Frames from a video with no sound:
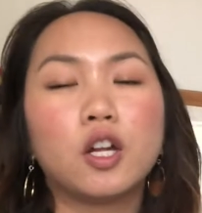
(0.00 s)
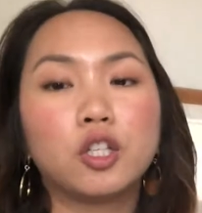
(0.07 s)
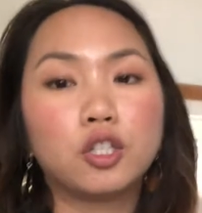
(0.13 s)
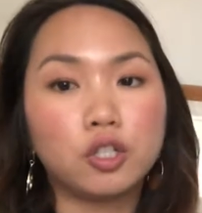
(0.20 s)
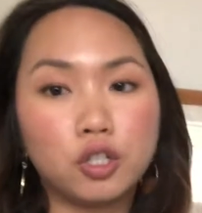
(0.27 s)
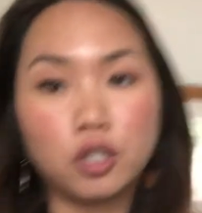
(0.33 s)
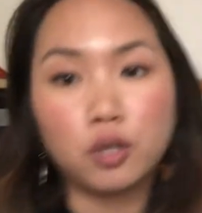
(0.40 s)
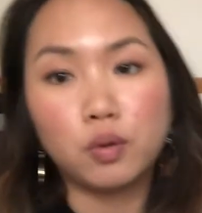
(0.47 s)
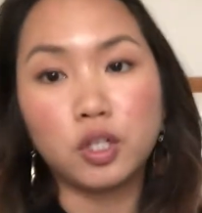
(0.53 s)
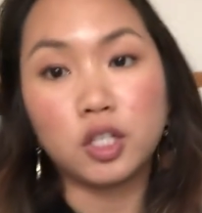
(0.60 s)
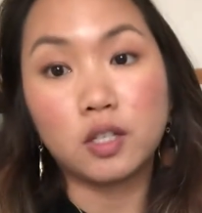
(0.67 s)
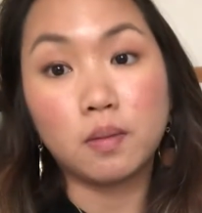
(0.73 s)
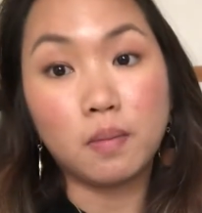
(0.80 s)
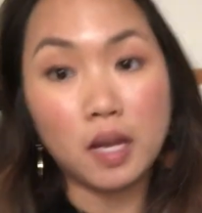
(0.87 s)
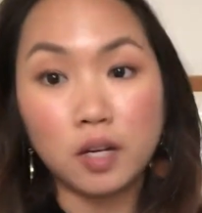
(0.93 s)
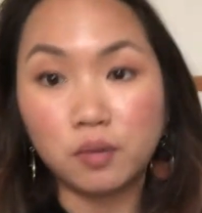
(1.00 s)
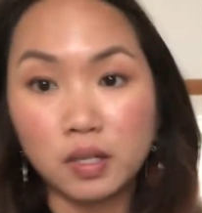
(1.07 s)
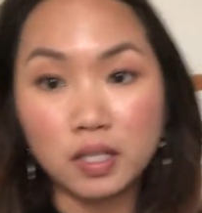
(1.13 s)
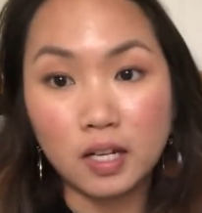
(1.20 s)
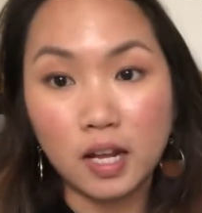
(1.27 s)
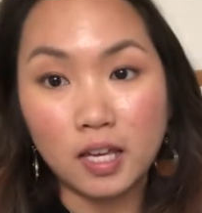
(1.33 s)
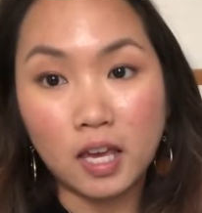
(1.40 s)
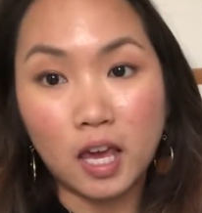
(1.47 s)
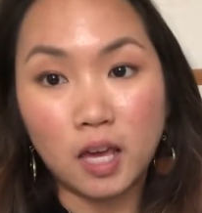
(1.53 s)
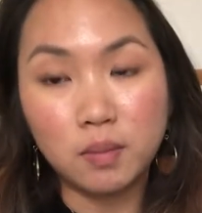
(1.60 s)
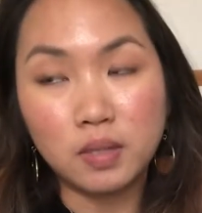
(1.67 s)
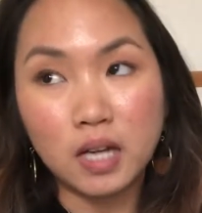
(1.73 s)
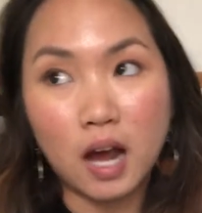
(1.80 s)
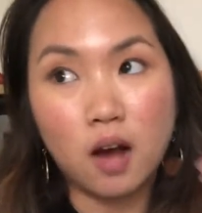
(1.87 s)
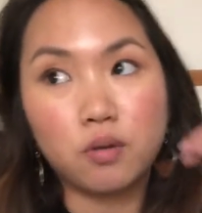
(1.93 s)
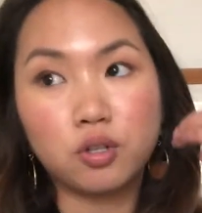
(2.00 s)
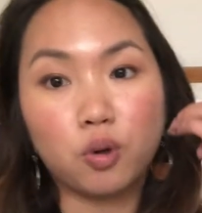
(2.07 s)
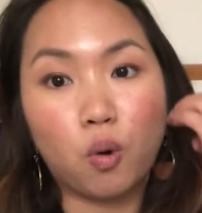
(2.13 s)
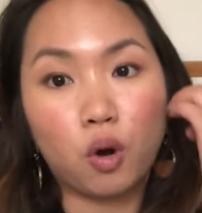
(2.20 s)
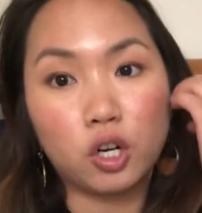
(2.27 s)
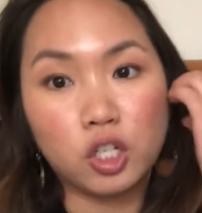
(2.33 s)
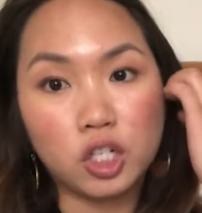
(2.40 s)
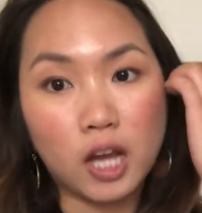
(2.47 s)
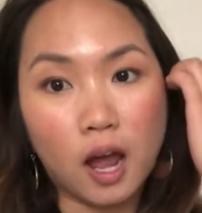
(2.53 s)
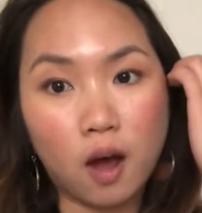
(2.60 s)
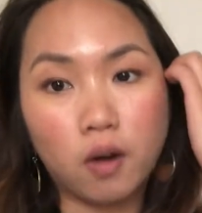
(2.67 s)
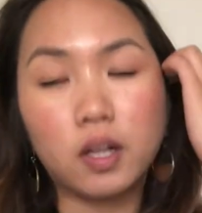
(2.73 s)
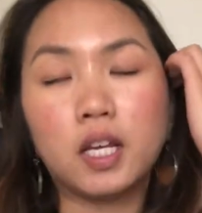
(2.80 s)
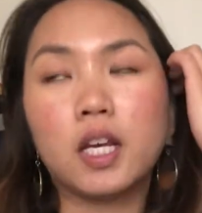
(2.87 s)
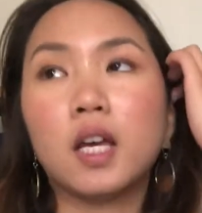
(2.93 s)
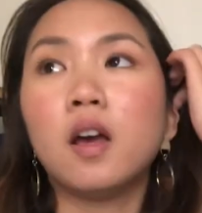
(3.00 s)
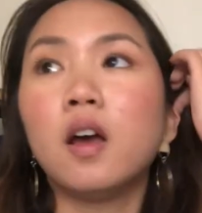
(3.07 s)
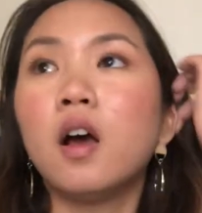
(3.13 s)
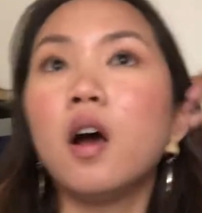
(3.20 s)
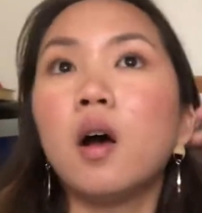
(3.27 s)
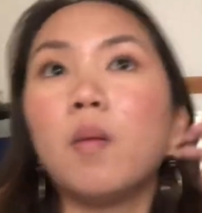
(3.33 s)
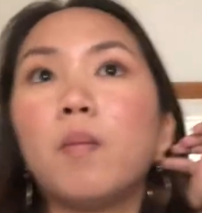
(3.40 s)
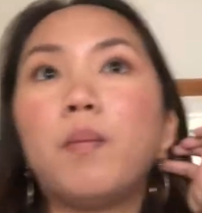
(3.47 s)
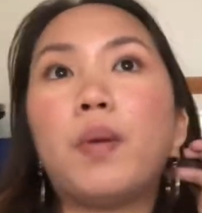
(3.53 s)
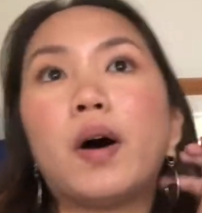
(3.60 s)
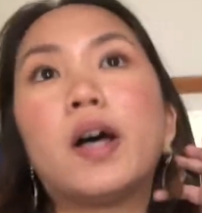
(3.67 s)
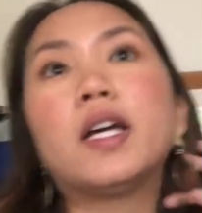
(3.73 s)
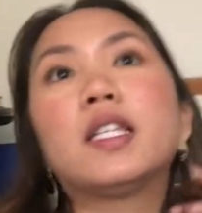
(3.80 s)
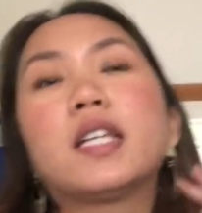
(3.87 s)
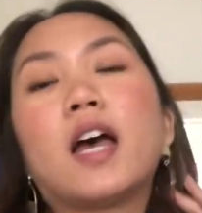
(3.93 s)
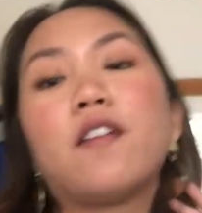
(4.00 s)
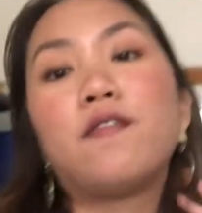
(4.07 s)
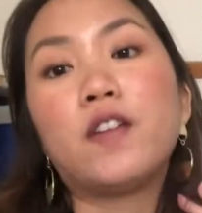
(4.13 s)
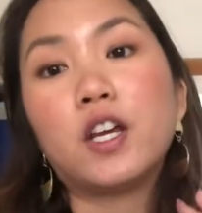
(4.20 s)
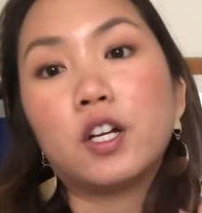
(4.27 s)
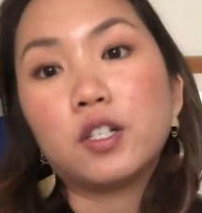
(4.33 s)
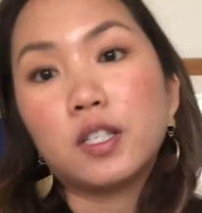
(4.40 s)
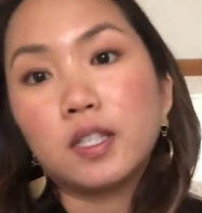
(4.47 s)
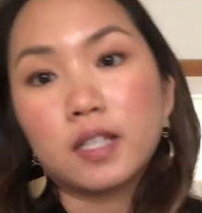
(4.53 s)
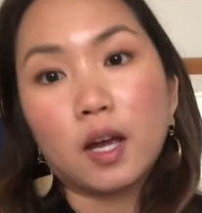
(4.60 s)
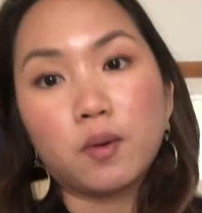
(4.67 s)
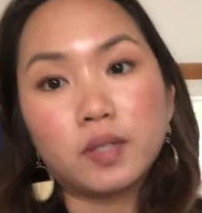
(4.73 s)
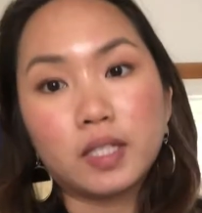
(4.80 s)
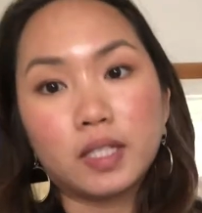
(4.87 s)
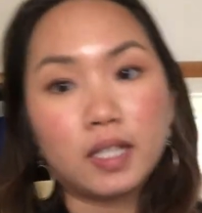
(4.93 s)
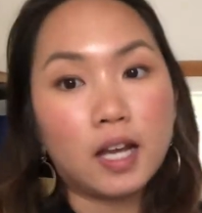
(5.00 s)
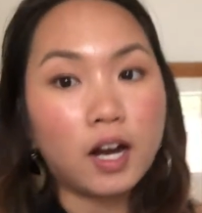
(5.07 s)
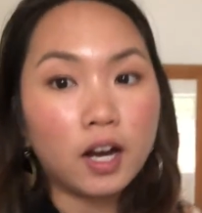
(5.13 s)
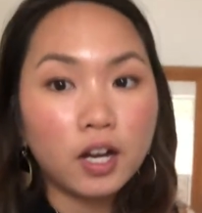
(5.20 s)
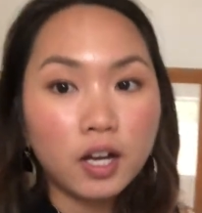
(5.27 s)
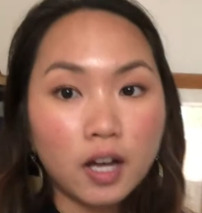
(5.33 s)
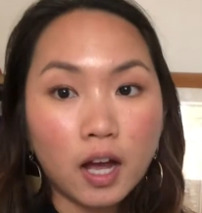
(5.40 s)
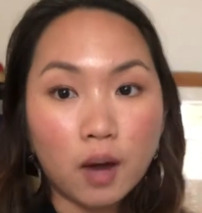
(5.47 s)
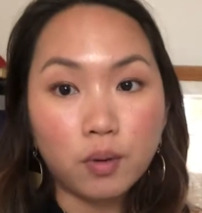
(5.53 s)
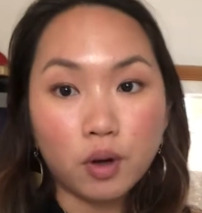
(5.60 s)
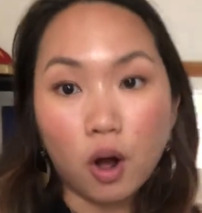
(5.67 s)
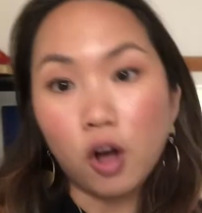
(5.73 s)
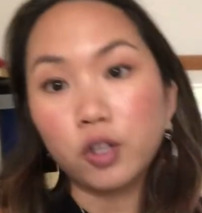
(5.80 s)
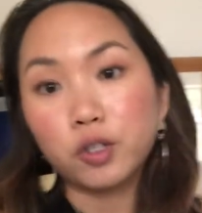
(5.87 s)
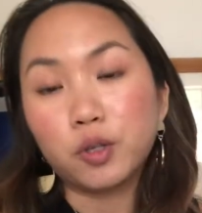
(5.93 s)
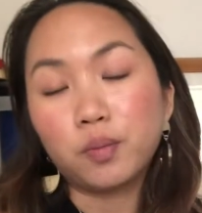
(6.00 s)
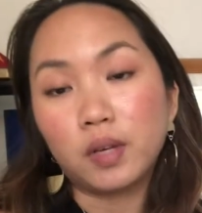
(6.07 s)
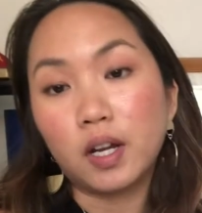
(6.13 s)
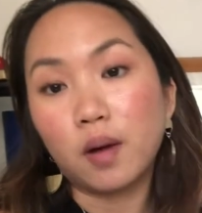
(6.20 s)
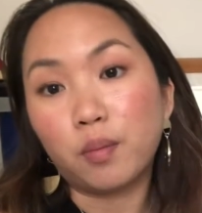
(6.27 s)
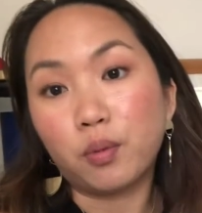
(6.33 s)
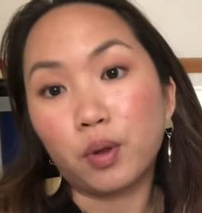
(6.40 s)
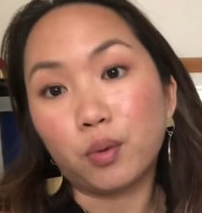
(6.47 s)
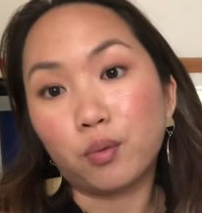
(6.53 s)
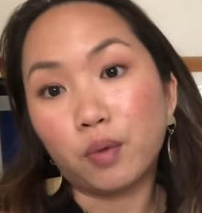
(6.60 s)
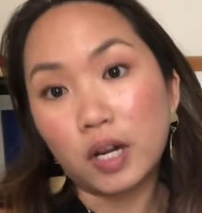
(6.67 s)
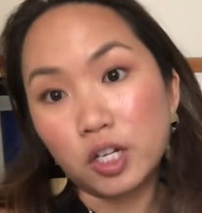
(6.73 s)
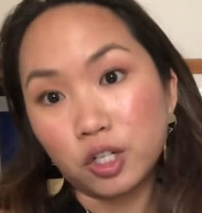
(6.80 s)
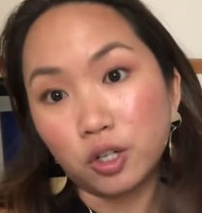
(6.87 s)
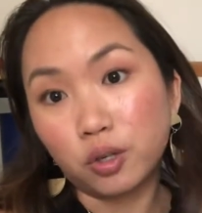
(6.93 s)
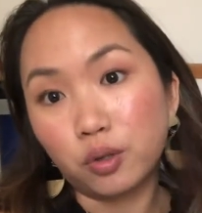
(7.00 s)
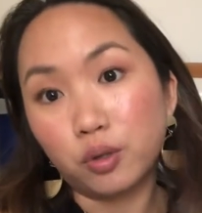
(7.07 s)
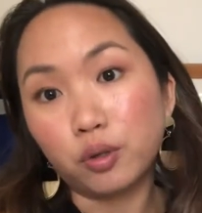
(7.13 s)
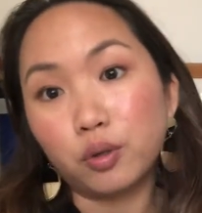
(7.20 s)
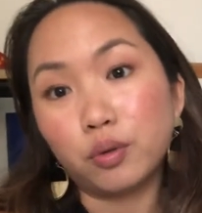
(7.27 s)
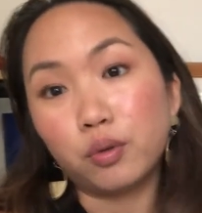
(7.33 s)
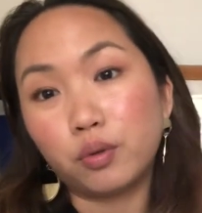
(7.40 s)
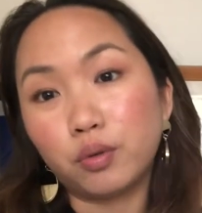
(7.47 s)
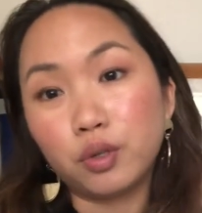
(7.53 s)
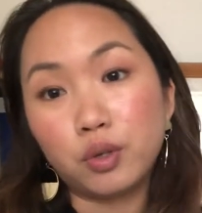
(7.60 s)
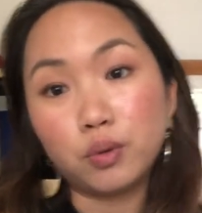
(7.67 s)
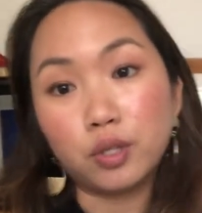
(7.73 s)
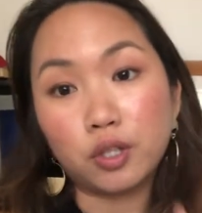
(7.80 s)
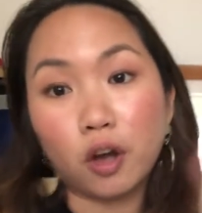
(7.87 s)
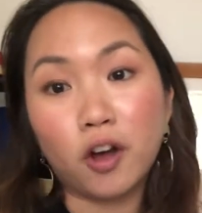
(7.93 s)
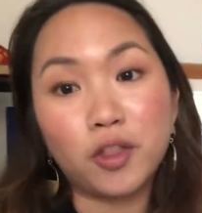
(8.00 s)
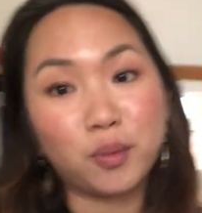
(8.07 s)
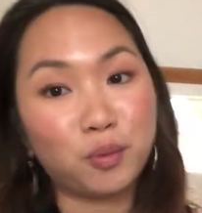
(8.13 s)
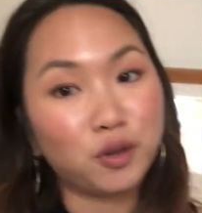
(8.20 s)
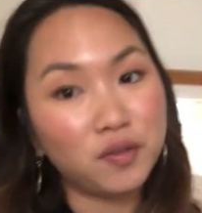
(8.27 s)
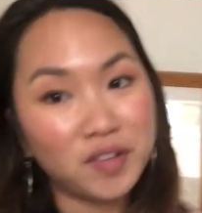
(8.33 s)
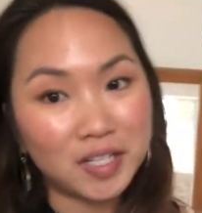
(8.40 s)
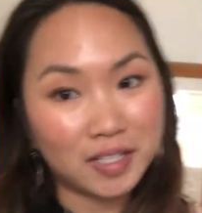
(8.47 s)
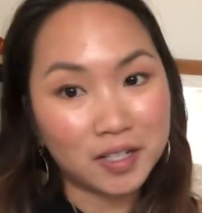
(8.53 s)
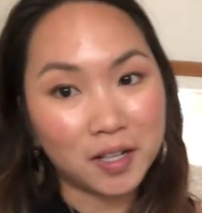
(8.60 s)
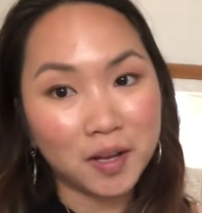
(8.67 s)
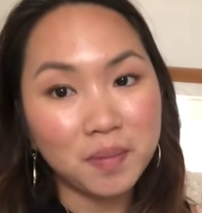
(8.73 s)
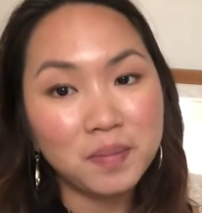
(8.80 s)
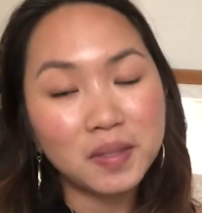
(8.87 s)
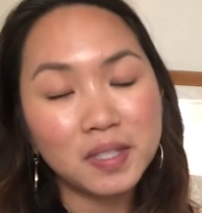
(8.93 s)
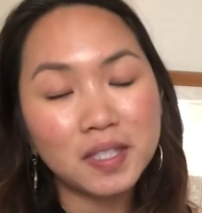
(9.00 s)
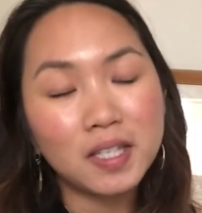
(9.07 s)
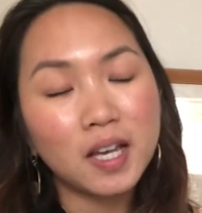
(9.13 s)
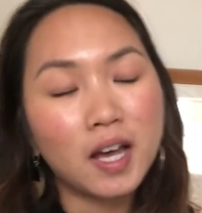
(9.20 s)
to do, which is the main reason I came down to Orange County. But I figured since I was in the area, I would also meet up with Rachel, who you saw in the previous clips,